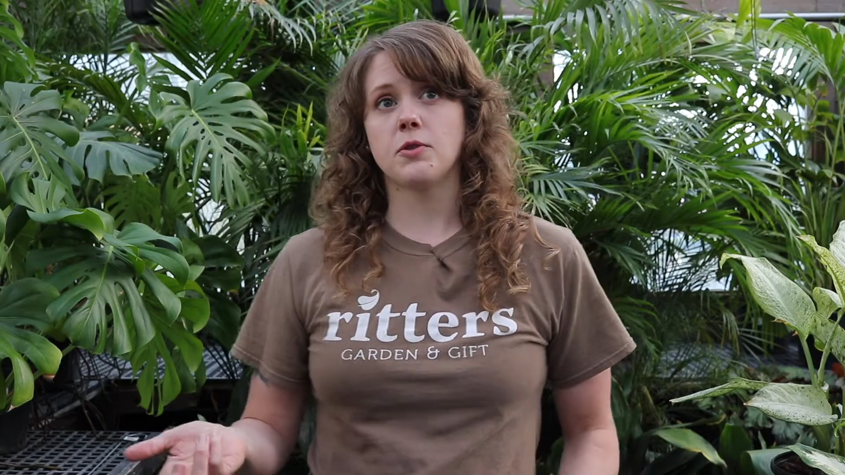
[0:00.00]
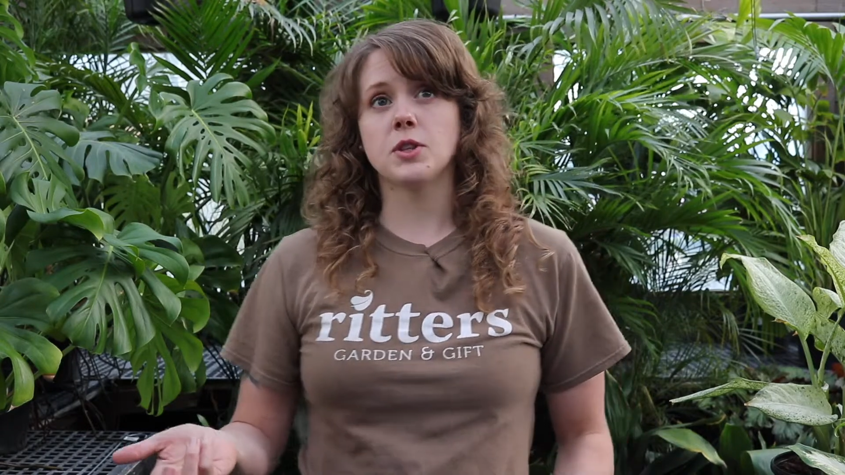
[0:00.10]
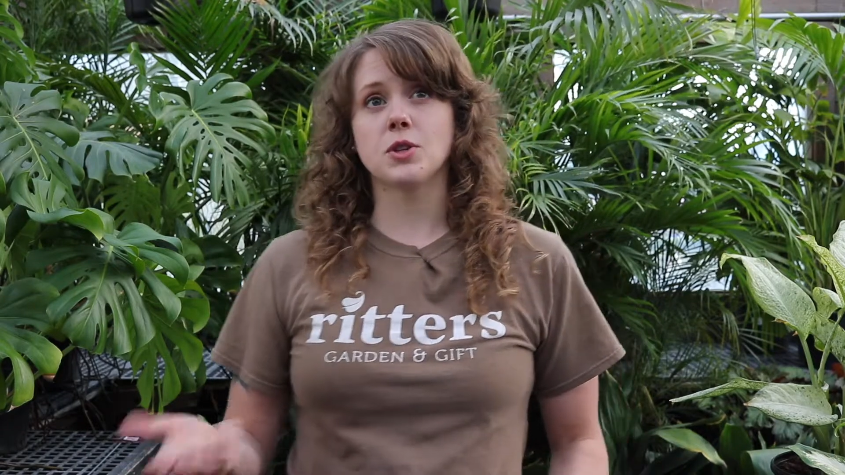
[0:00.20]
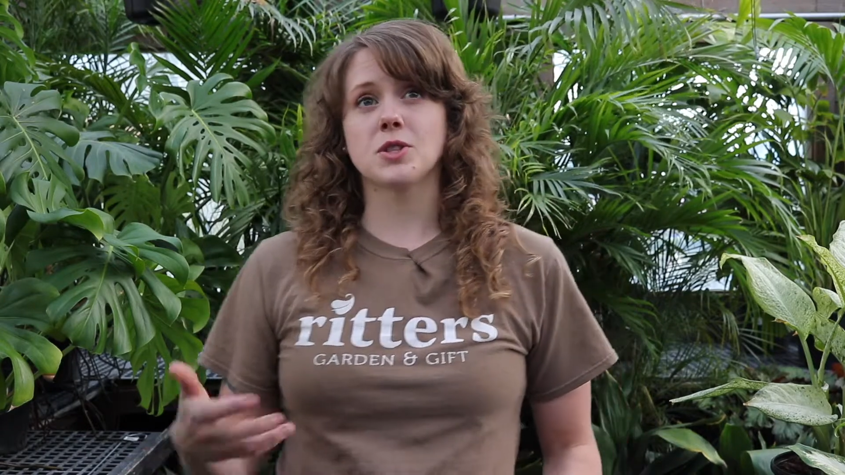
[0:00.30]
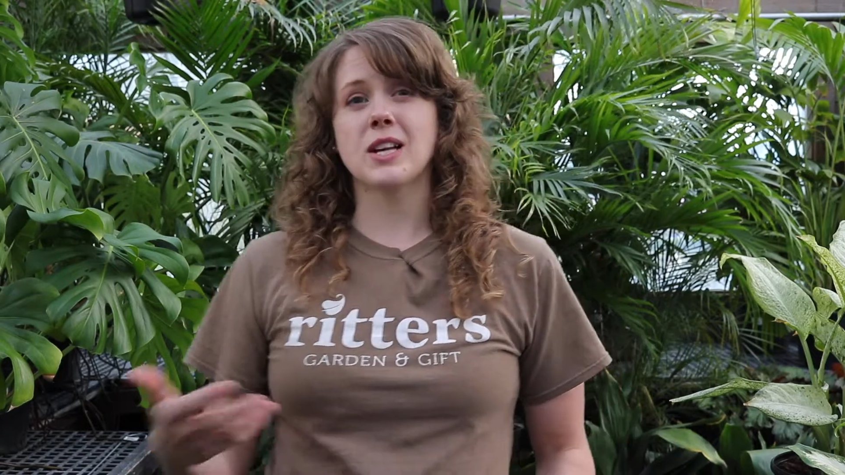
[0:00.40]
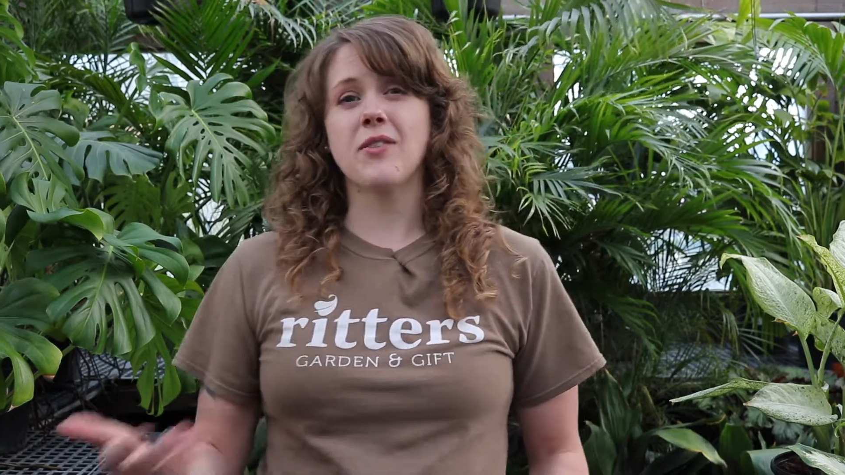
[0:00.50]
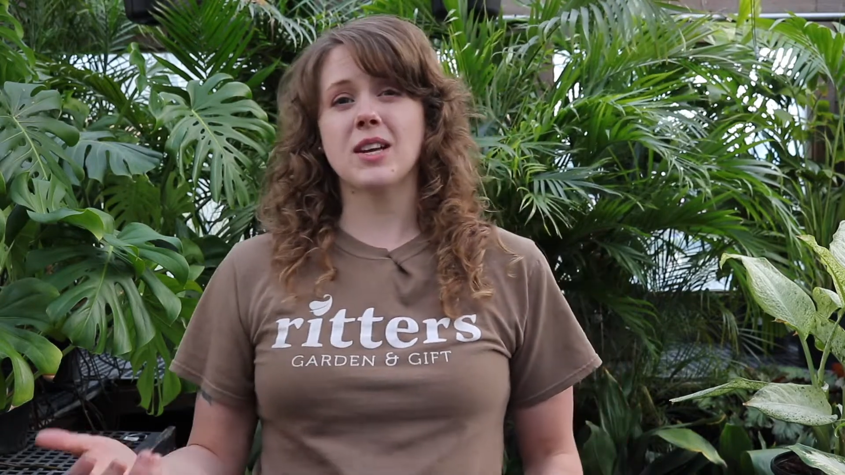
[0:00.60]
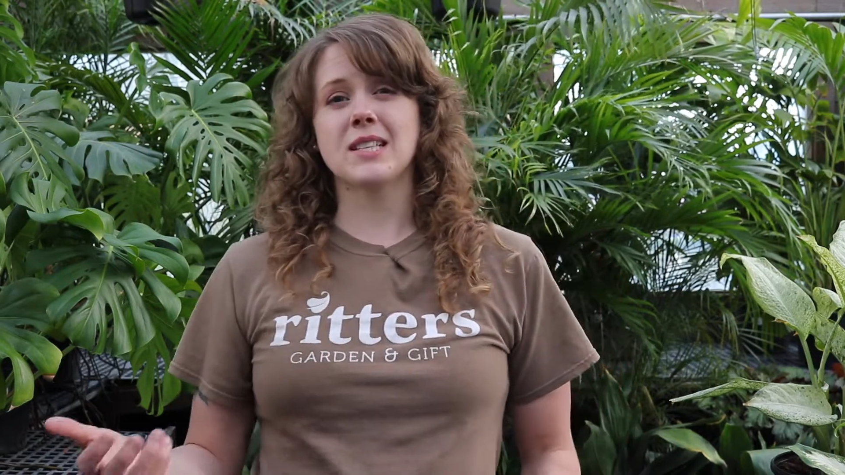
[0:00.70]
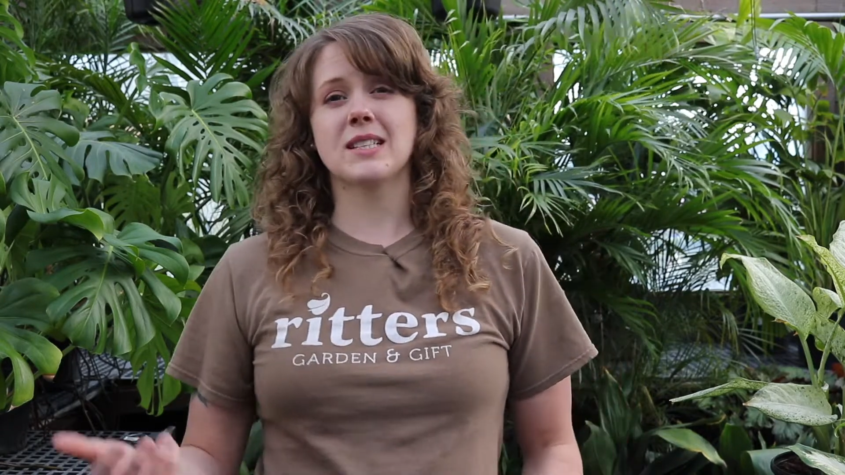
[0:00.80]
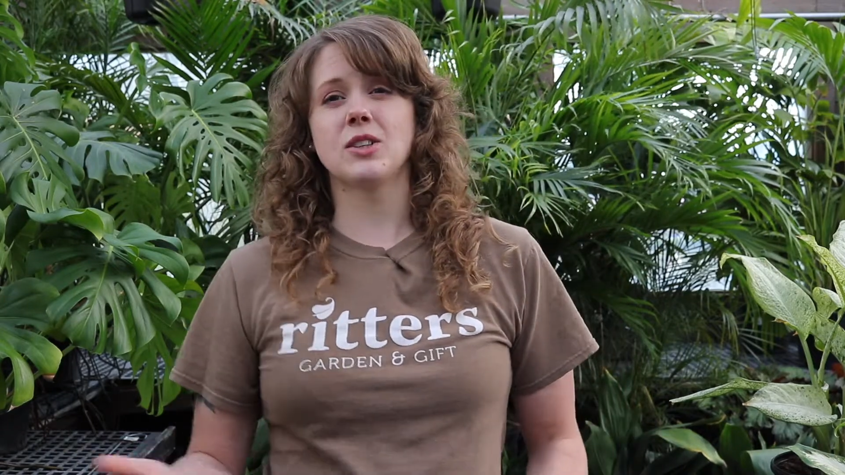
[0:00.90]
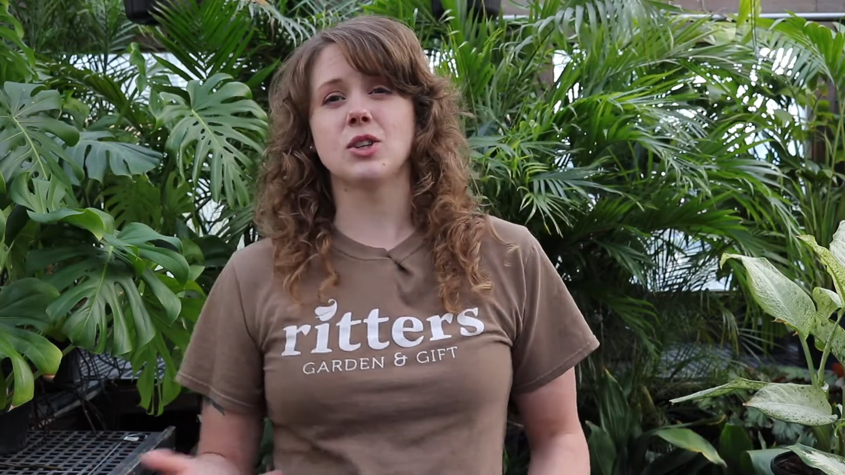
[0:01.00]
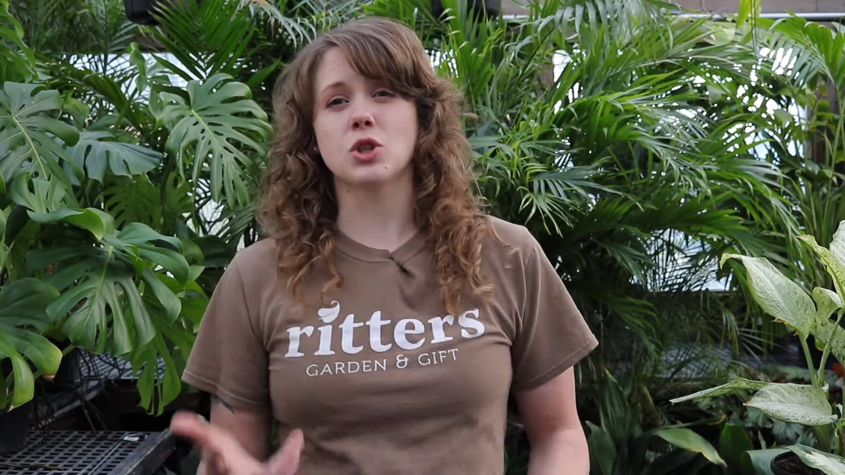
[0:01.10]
you know, salvia doesn't look